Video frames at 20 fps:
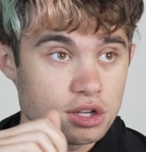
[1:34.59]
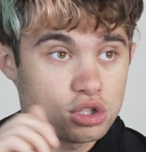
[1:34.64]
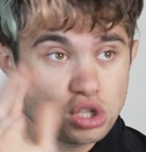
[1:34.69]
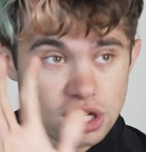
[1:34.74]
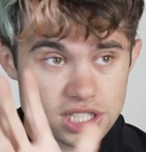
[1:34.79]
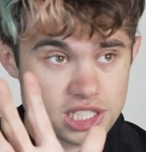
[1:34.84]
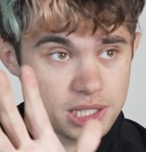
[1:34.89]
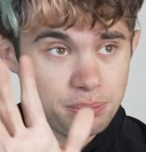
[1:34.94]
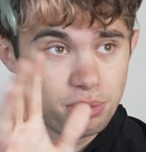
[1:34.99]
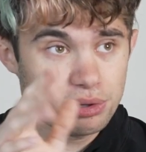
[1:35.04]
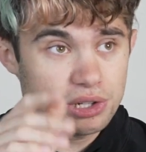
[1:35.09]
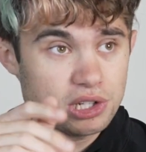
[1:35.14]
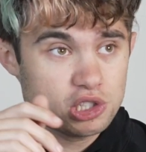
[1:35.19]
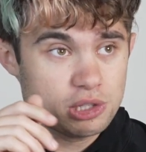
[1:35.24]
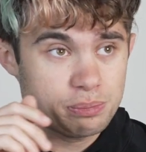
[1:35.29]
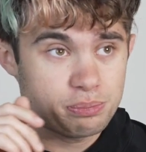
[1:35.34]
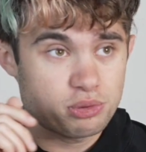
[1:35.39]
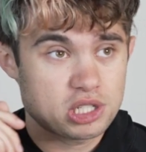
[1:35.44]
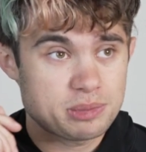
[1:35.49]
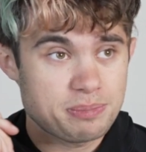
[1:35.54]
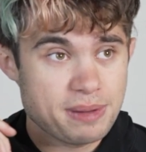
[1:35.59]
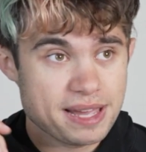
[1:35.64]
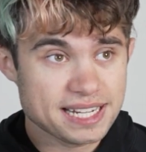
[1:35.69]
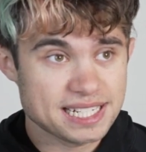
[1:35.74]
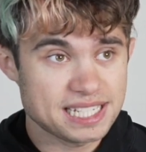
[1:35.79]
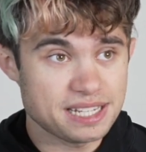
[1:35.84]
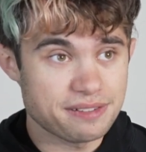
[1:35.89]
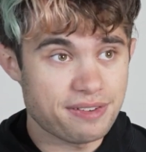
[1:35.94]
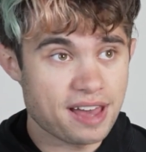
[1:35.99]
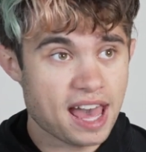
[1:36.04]
Just to put into
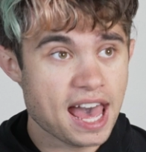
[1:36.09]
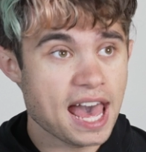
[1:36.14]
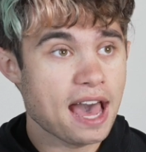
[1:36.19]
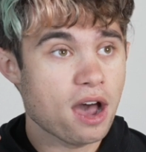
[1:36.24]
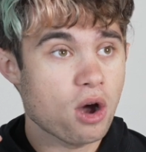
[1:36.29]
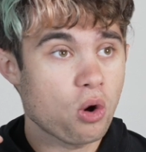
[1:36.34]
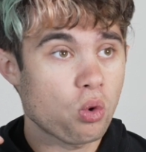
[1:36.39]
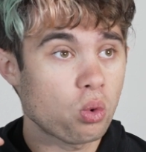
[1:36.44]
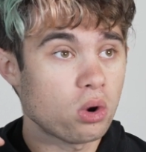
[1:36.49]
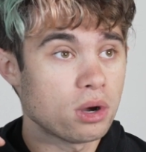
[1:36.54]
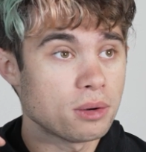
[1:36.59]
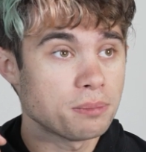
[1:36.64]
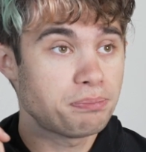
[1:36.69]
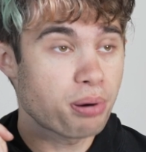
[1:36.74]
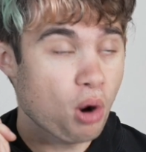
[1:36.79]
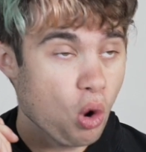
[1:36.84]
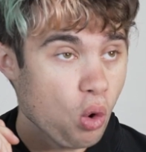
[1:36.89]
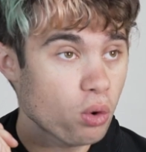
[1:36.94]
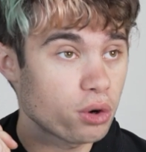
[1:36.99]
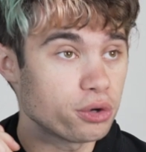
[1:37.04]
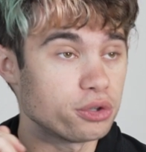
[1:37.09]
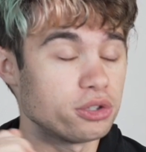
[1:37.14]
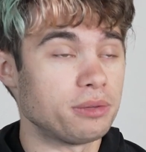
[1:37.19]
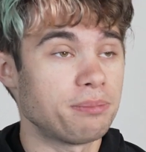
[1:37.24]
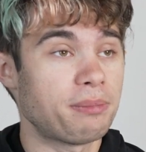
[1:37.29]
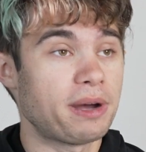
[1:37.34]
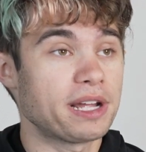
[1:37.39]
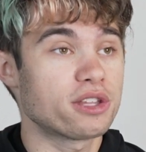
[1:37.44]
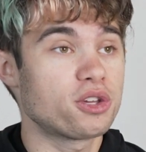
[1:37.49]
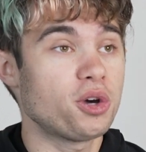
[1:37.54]
perspective how poor
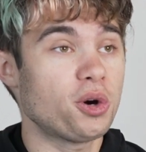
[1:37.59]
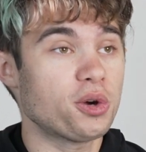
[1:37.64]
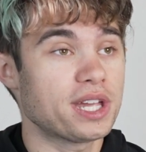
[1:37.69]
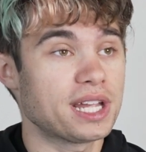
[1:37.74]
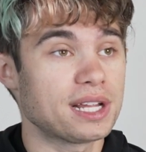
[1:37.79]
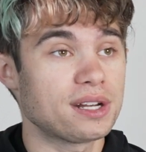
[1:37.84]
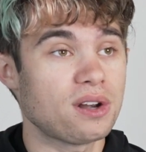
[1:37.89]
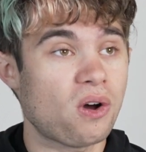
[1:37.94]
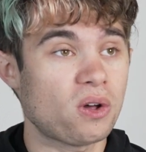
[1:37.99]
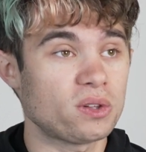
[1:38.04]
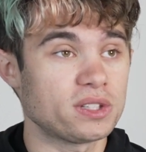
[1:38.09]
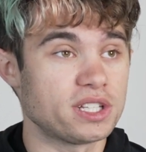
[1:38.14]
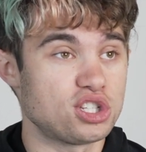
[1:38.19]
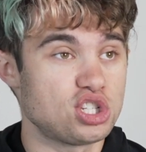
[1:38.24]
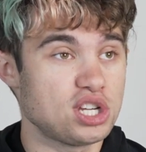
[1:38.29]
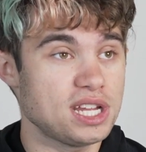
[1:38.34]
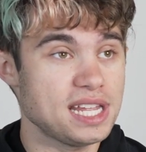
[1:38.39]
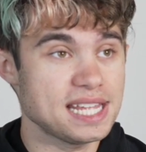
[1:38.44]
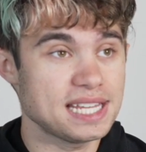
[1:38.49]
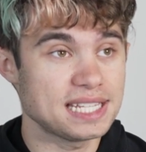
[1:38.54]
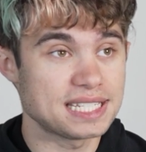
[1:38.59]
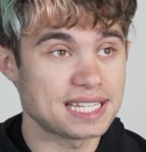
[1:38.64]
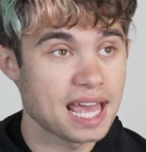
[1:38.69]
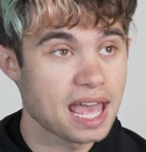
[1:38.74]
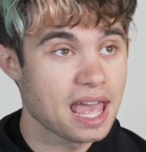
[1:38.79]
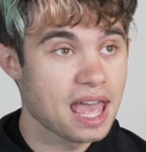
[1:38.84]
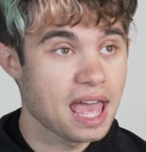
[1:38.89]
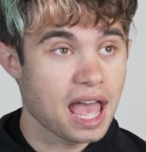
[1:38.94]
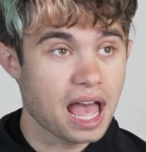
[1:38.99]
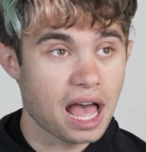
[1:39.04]
my cooking knowledge is,
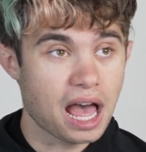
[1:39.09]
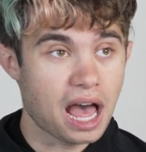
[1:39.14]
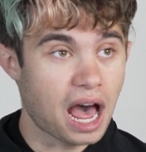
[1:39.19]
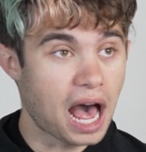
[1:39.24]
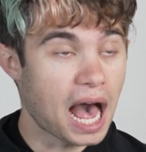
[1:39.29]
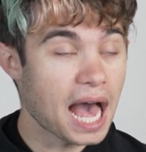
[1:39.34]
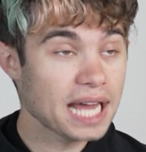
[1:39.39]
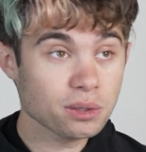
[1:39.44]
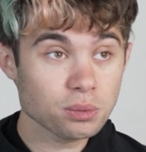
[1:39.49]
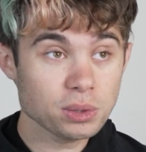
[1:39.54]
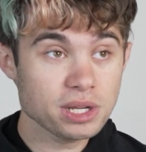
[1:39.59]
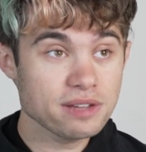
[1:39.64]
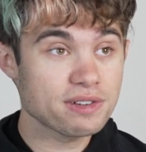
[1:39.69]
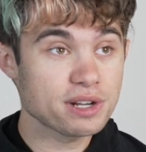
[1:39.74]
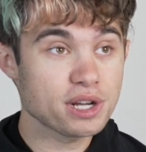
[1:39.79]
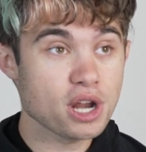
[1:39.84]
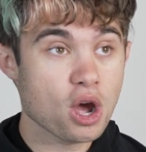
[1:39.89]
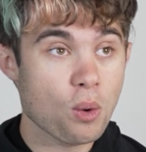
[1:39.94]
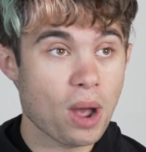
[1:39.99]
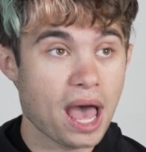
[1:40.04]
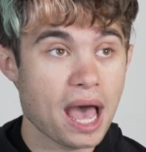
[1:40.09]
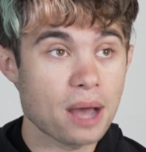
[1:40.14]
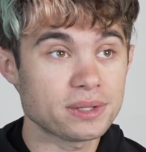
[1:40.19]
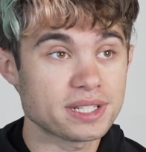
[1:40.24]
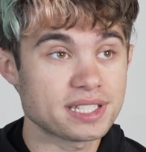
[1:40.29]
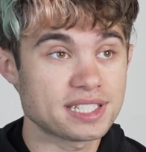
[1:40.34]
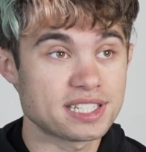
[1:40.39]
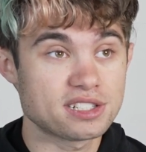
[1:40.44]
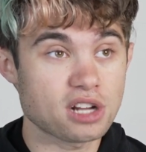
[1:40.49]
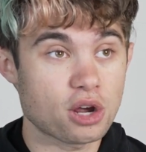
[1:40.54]
I don't even know how to
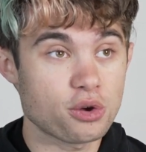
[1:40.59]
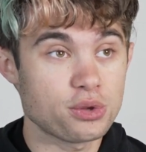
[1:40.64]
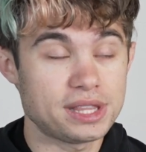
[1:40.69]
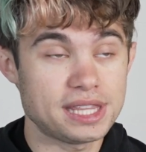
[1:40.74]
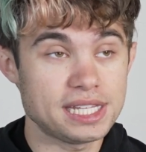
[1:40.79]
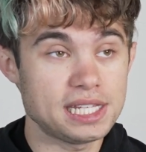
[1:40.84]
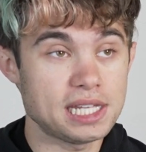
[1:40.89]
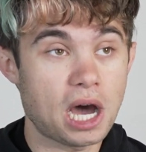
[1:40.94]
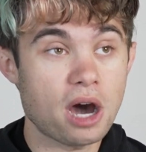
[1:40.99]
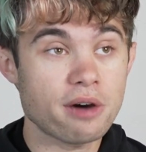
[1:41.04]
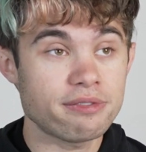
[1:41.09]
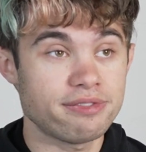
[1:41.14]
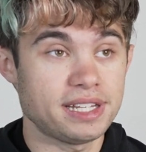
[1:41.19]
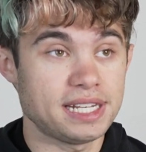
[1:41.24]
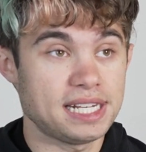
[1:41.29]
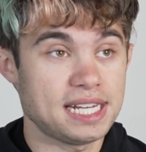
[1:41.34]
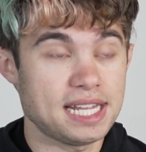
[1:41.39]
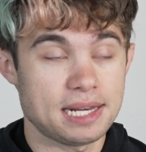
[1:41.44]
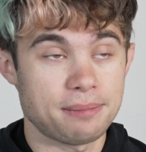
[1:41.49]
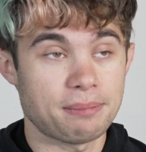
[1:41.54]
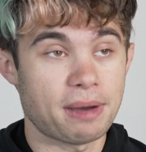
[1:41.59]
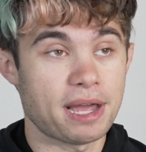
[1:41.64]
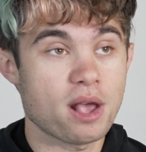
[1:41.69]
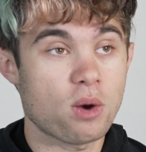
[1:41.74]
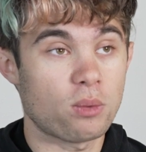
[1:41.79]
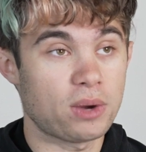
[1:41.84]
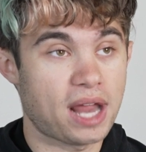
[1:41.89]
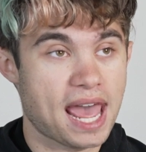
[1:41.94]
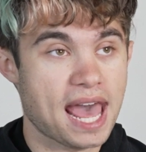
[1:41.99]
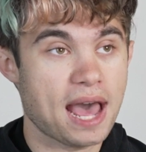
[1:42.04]
start the oven in my
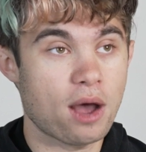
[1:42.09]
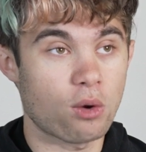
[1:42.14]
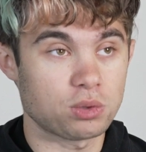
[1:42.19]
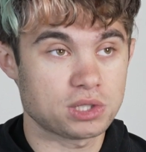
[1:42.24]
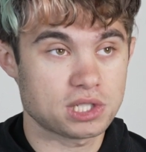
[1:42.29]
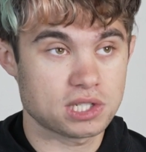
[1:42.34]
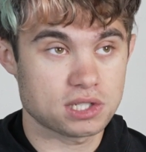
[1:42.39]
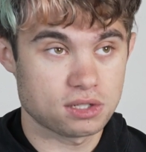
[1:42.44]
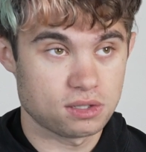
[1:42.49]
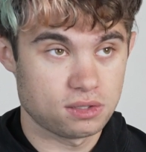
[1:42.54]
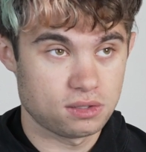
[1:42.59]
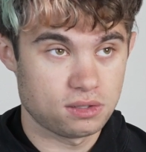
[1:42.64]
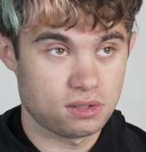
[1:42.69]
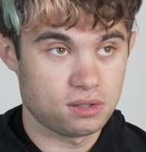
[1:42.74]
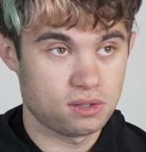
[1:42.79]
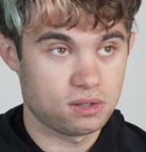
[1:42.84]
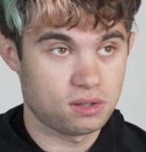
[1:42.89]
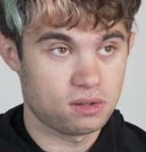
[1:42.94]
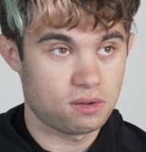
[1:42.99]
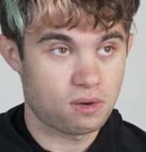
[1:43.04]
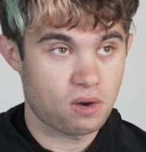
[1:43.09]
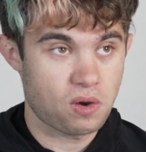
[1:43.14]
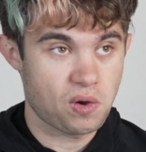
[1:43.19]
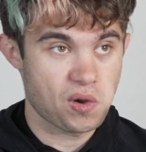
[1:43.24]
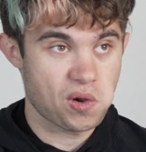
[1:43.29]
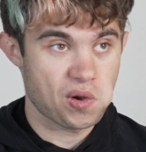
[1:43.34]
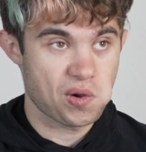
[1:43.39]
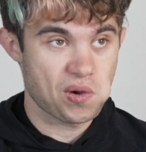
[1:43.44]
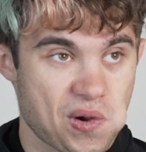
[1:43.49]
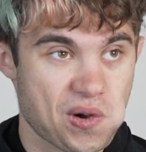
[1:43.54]
own house.
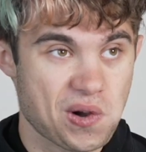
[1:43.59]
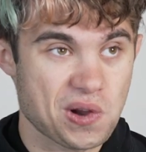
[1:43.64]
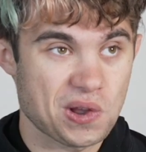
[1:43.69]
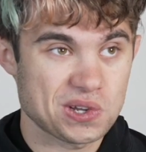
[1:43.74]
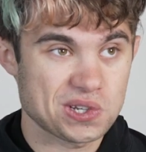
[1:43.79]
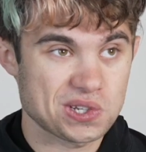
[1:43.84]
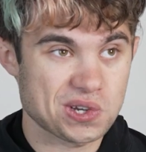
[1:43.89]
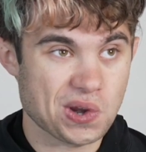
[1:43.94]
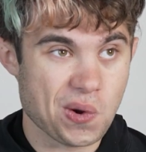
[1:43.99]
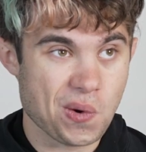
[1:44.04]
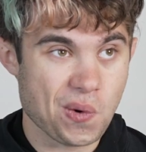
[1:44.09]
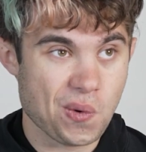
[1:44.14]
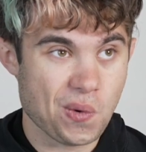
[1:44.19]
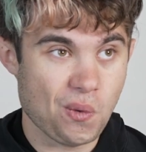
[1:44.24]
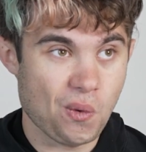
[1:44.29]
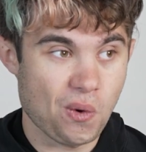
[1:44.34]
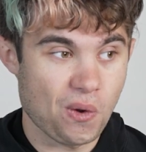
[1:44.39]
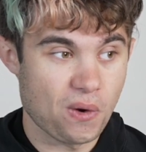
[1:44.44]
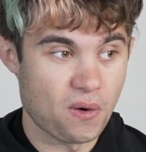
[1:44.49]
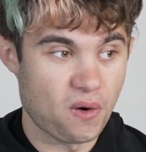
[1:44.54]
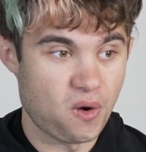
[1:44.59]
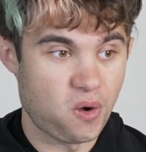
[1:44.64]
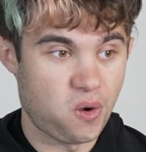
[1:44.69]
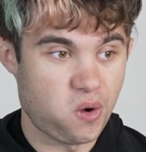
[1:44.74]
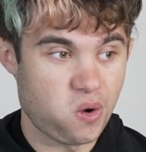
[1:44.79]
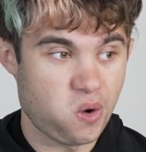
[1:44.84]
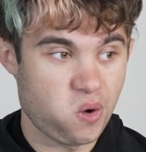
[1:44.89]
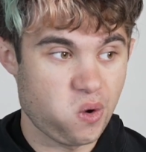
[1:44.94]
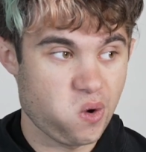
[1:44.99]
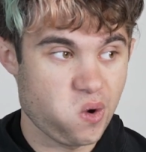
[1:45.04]
So,
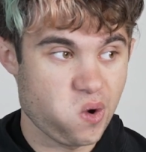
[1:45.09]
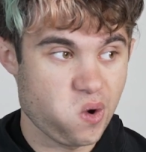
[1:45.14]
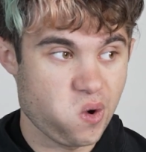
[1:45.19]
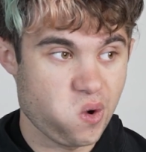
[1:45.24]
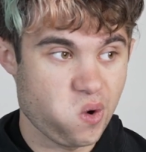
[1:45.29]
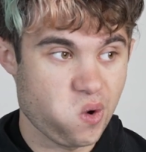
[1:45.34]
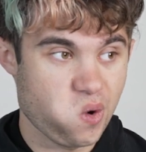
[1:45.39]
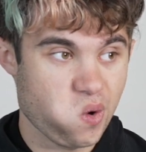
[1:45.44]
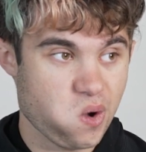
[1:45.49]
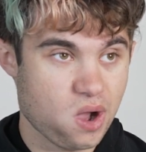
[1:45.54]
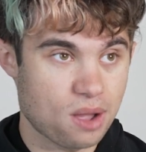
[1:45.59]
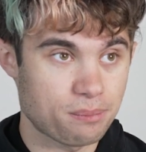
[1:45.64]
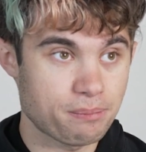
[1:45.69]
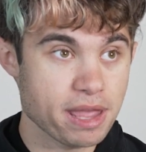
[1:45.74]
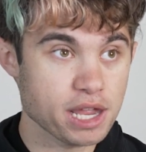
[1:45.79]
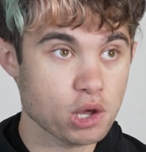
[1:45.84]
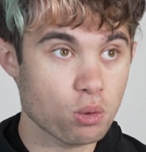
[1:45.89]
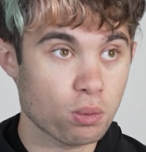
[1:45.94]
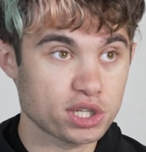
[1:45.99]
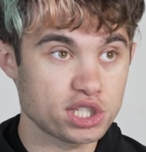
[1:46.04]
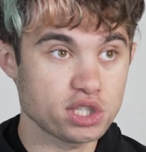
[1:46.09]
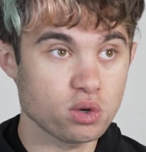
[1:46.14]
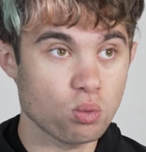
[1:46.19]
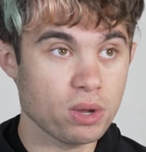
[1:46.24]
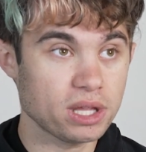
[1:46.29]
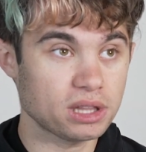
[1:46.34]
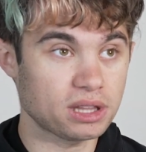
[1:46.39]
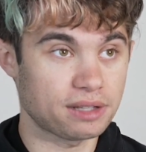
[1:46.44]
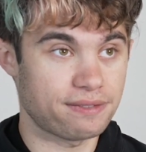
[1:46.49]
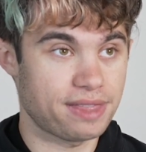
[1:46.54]
make what you will of